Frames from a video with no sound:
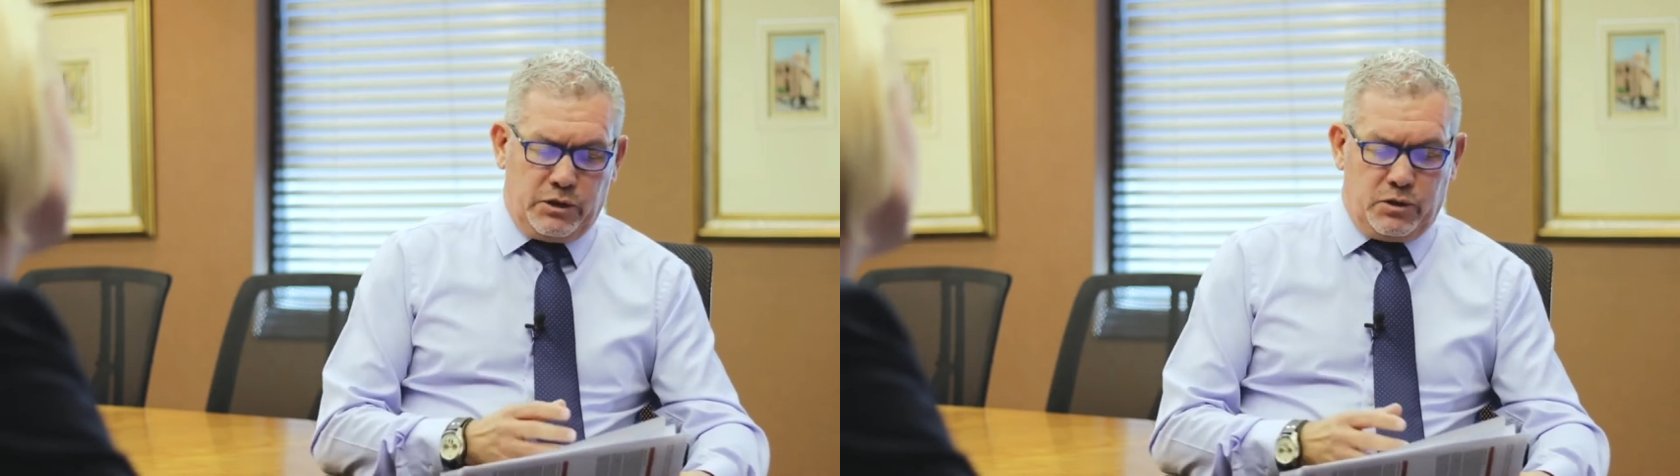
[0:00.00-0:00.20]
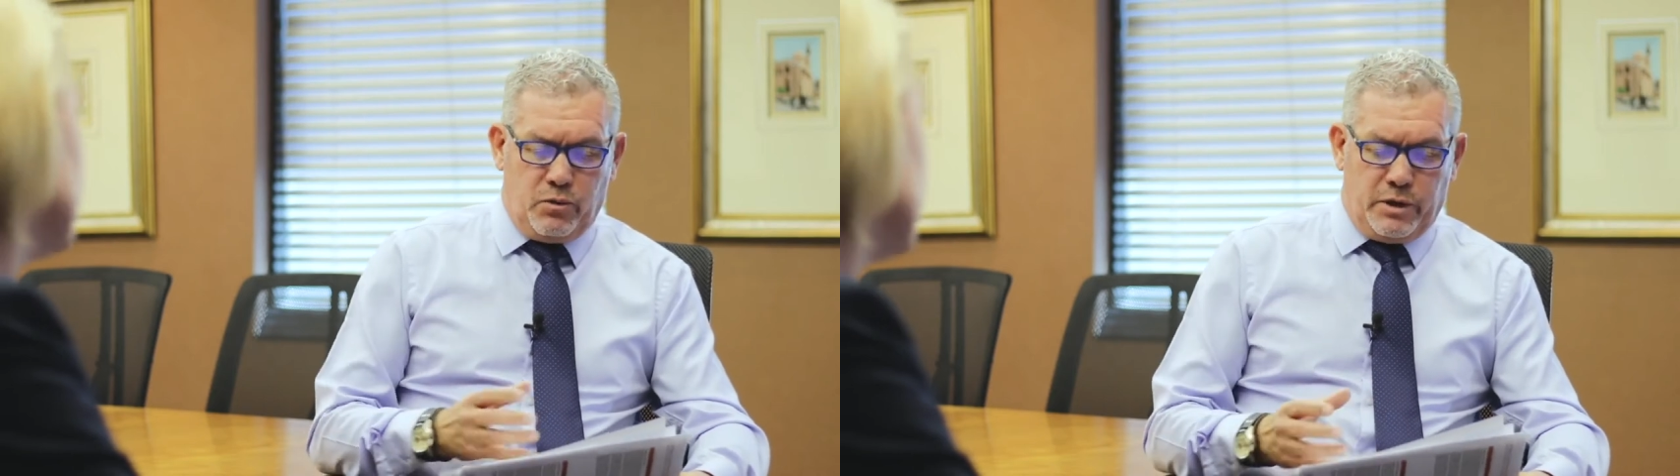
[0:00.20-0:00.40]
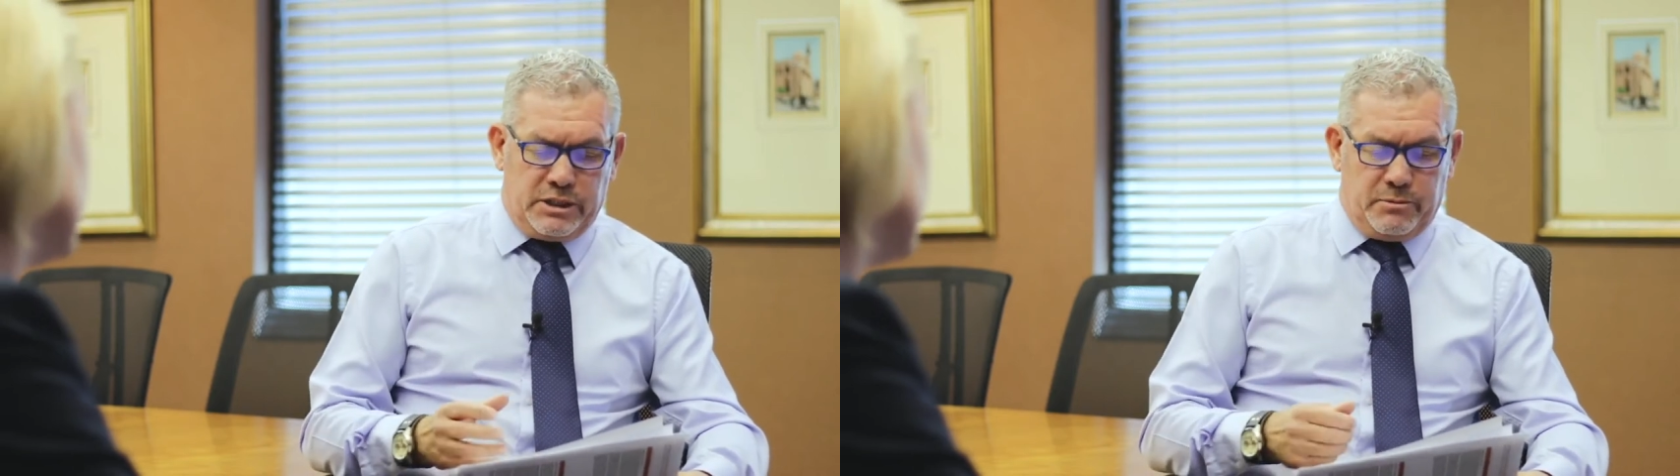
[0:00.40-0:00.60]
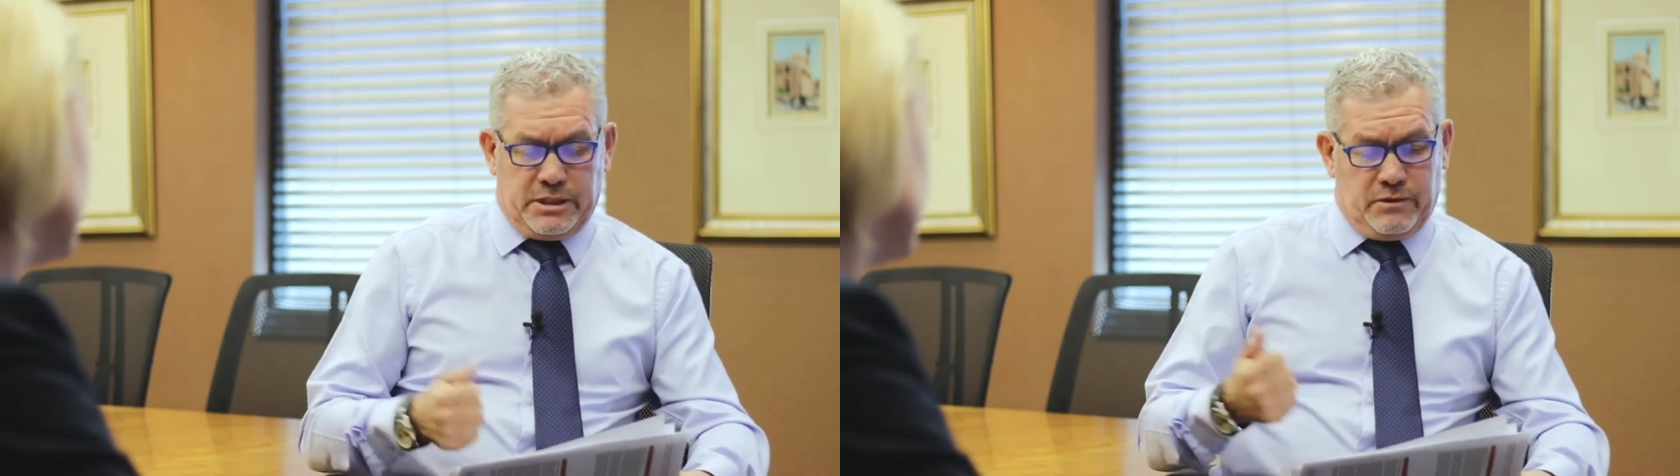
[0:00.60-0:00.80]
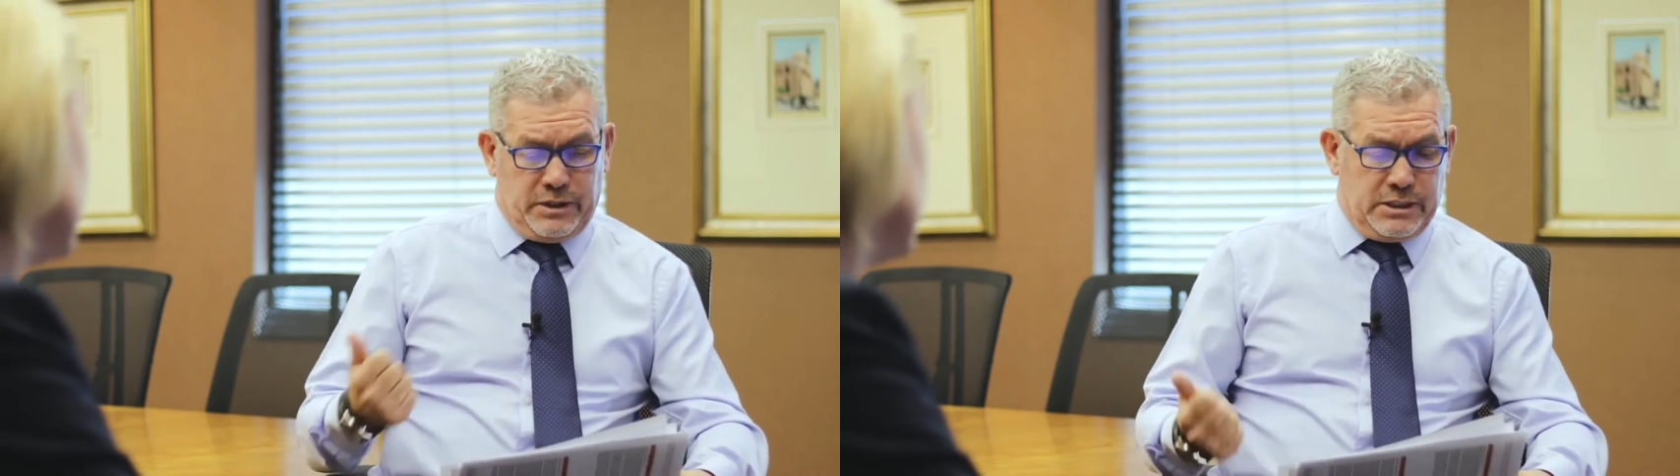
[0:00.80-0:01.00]
into one
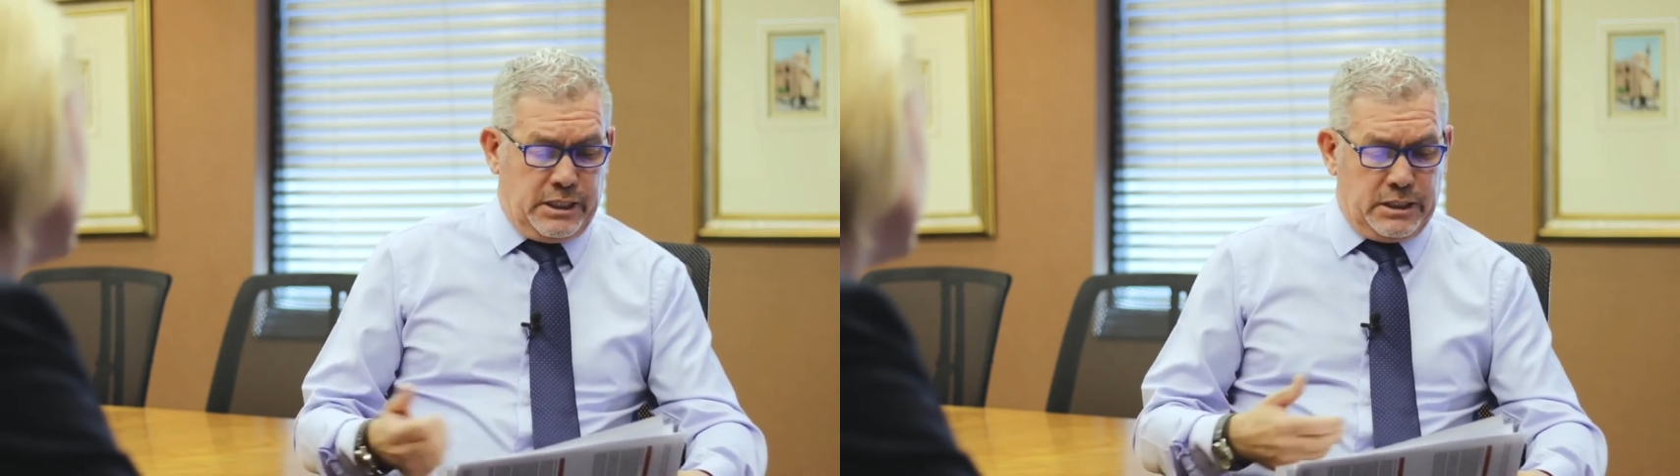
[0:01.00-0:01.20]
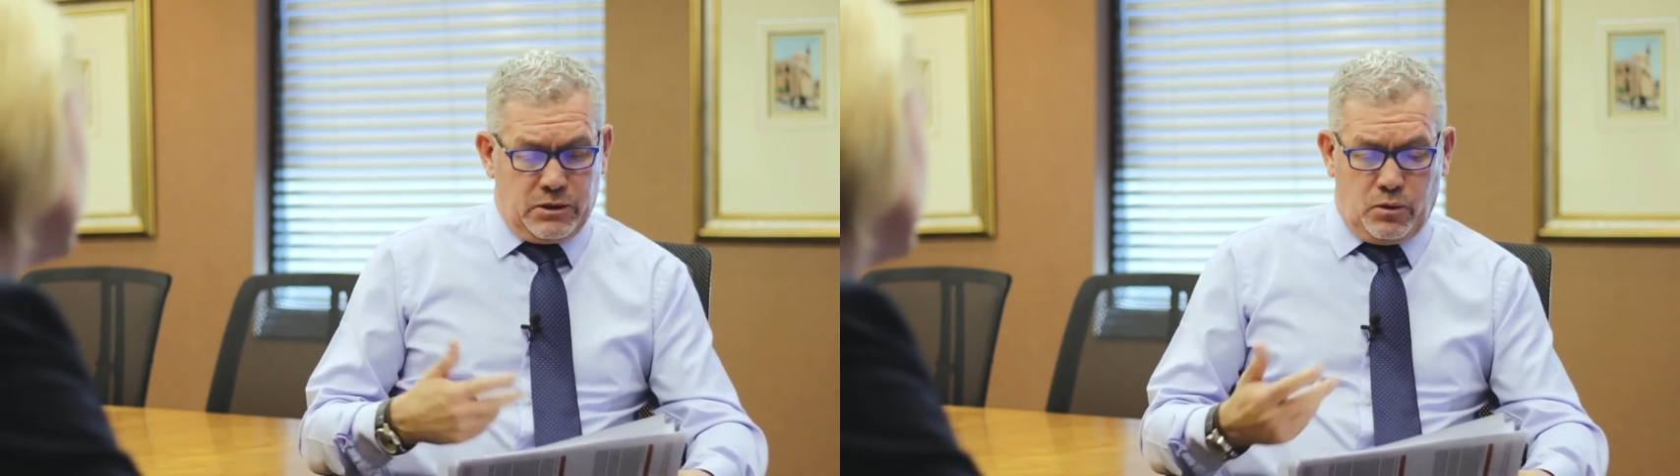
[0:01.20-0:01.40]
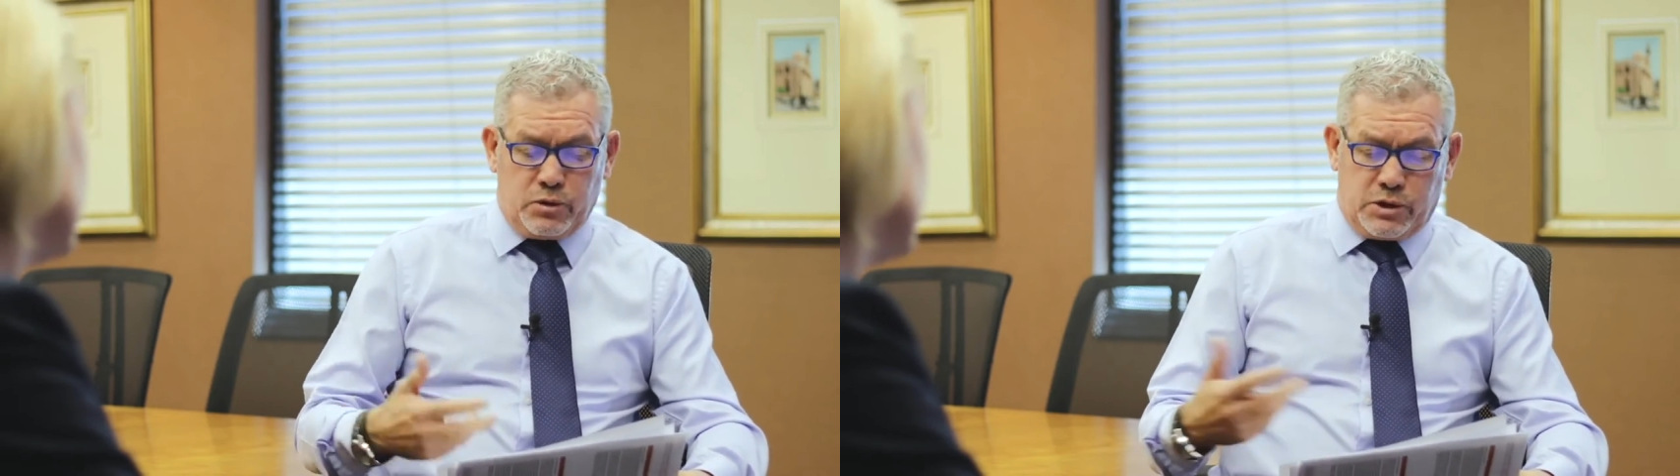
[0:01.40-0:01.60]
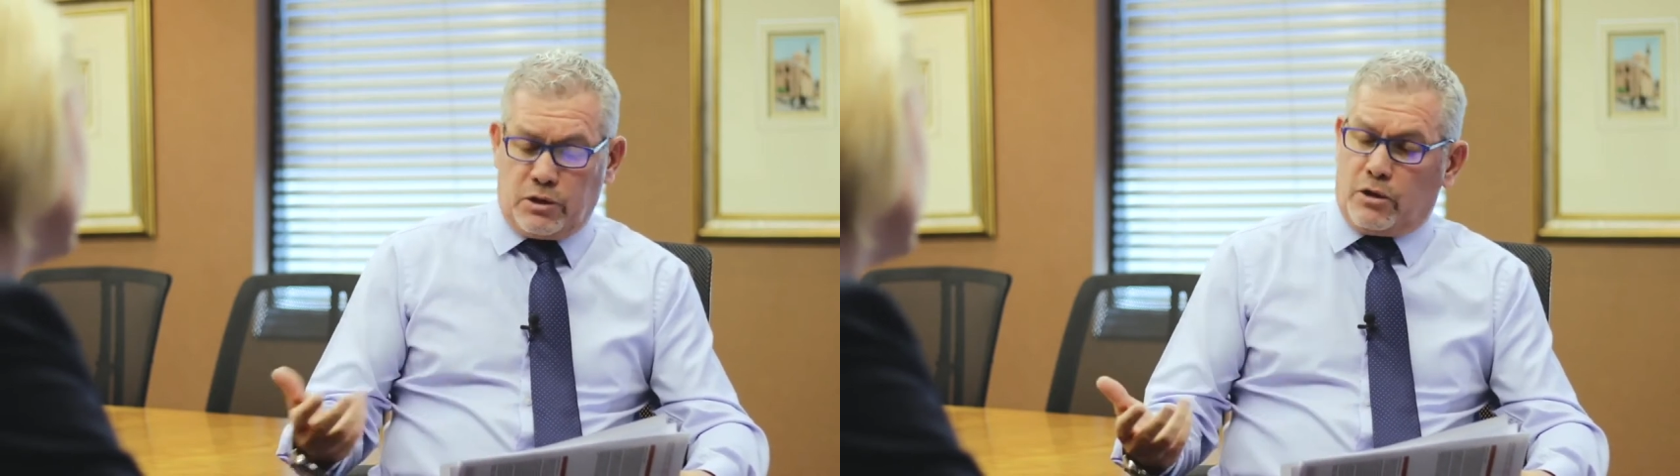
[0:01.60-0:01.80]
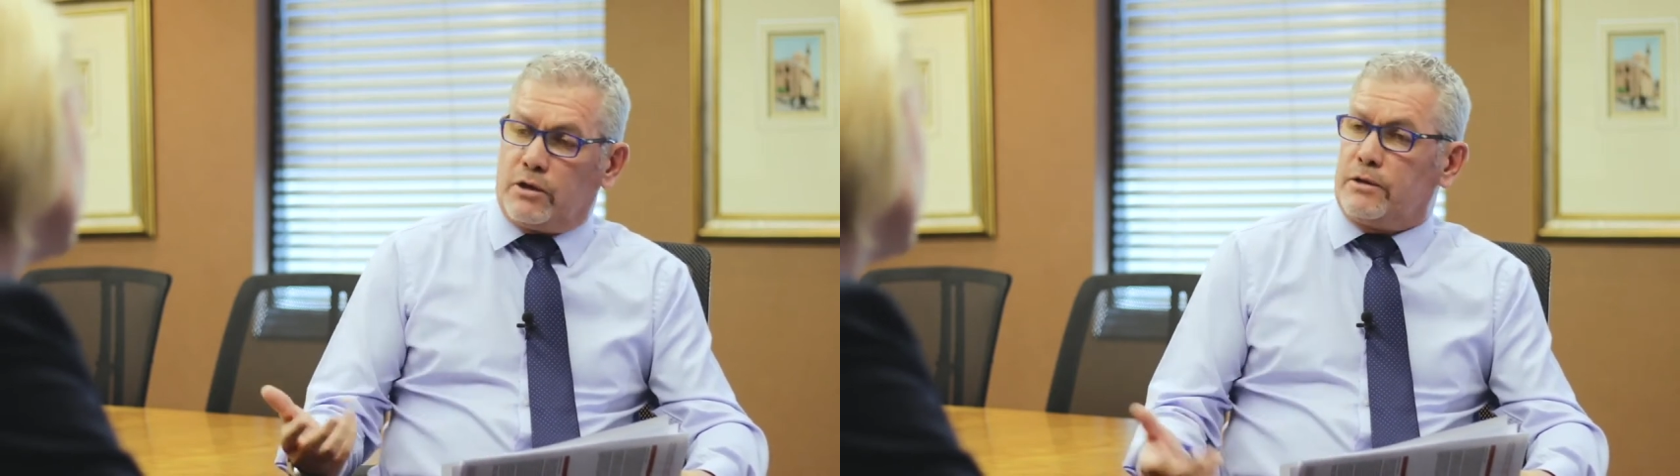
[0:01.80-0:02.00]
specific sector or
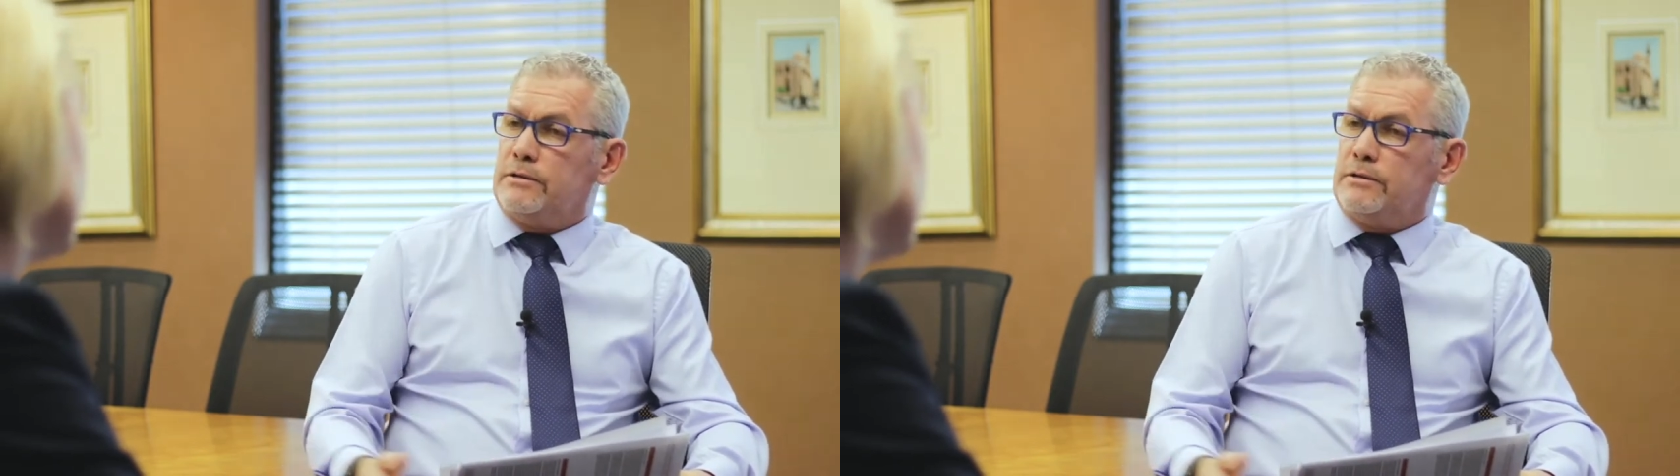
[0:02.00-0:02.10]
stock.